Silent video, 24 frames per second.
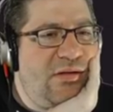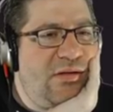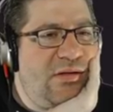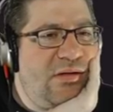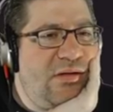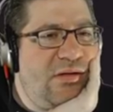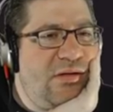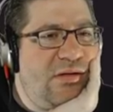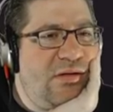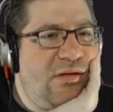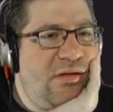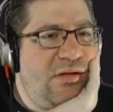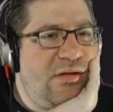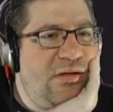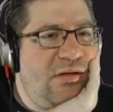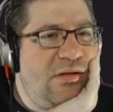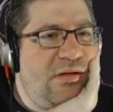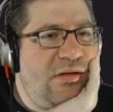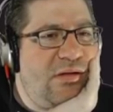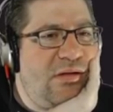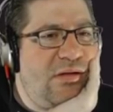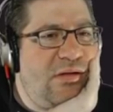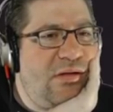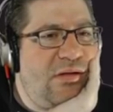
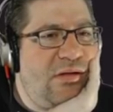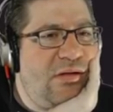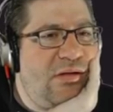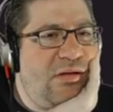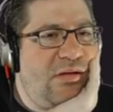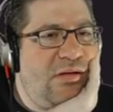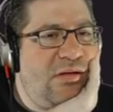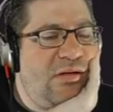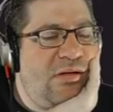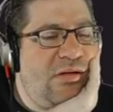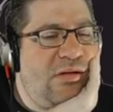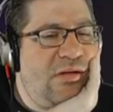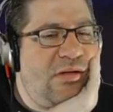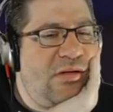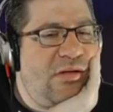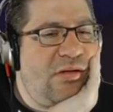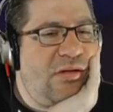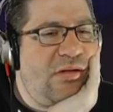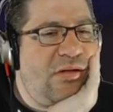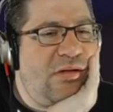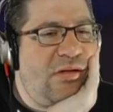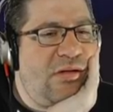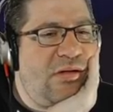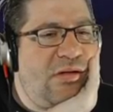
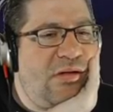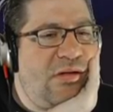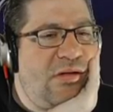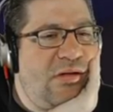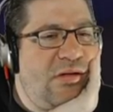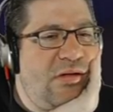(no one is talking)